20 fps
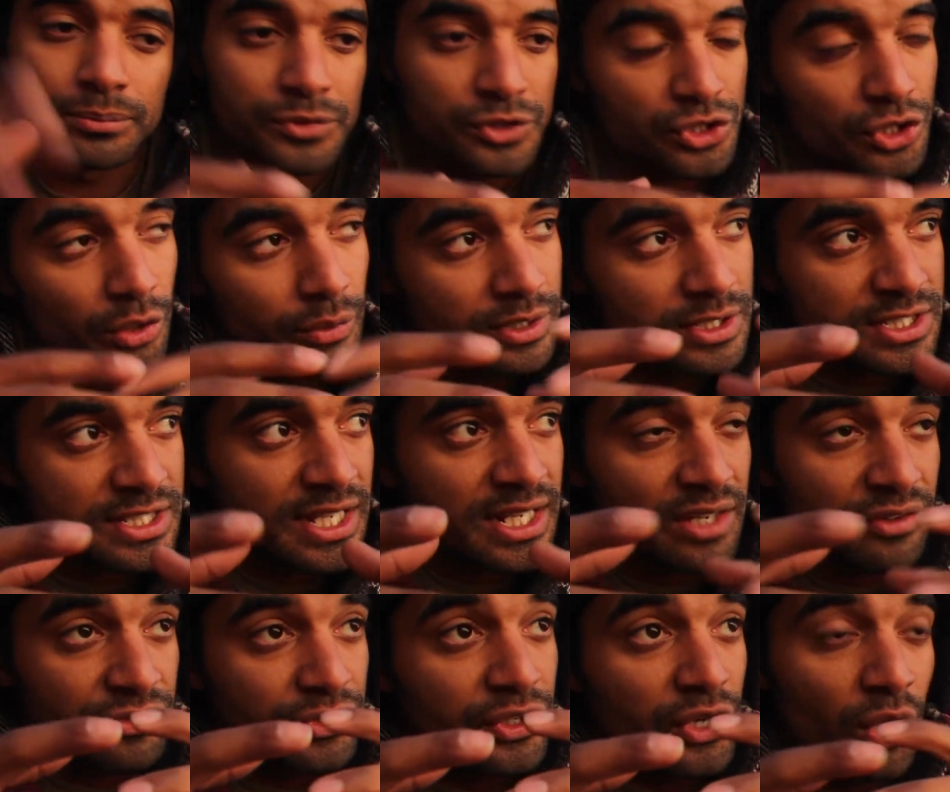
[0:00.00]
So instead
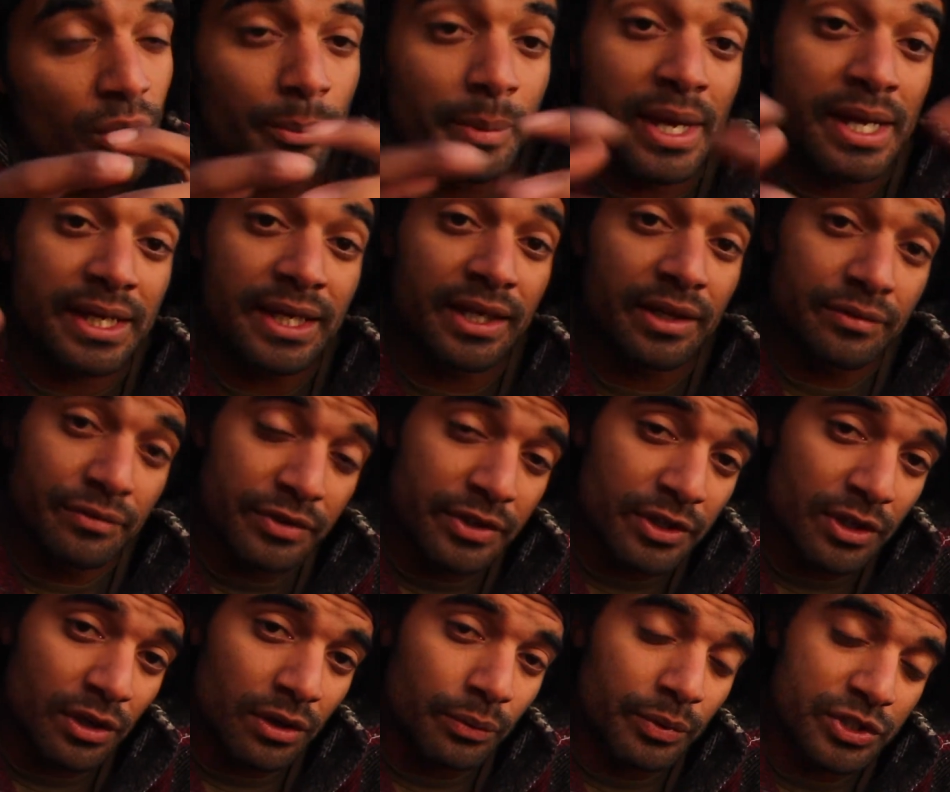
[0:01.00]
of, you know, making a
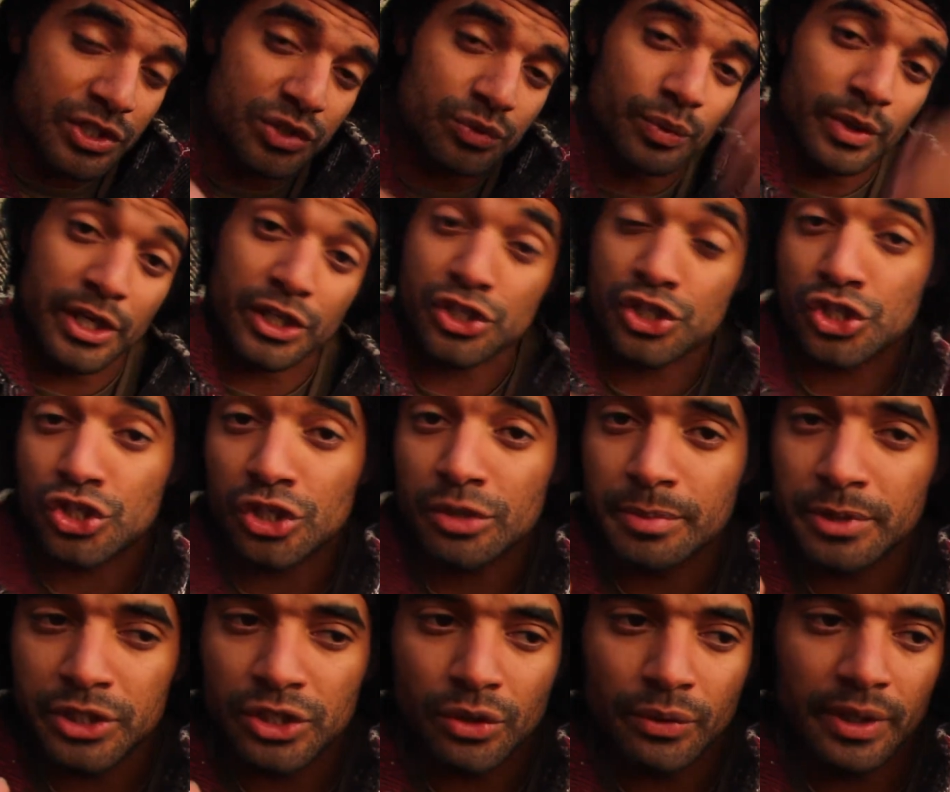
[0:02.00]
video, which is what I should
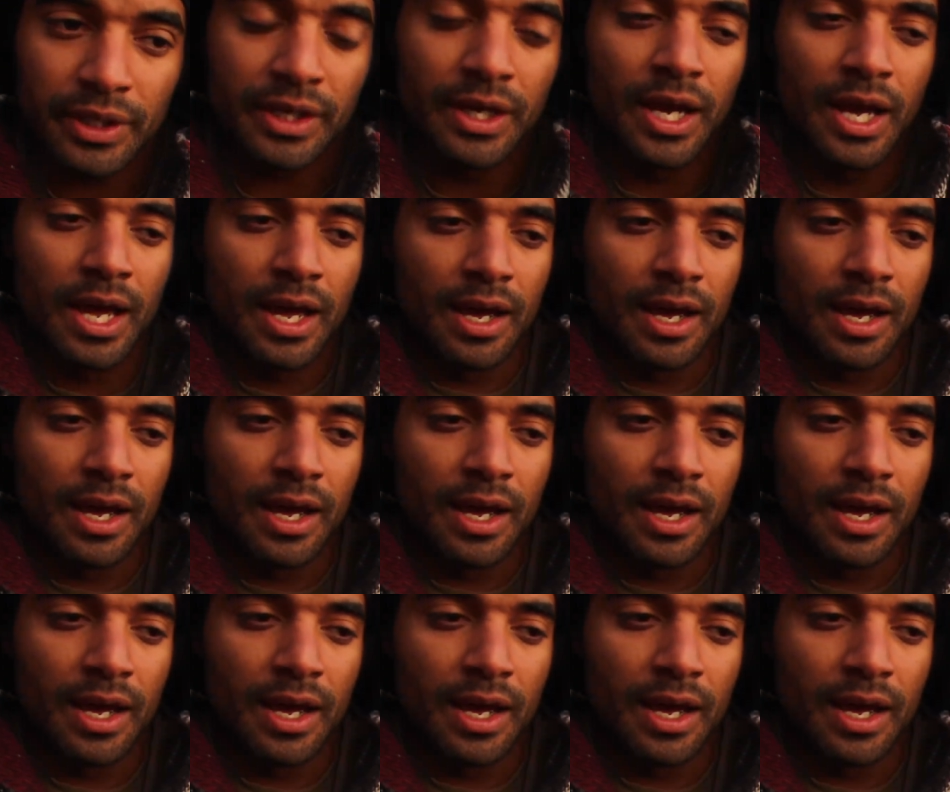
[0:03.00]
be doing,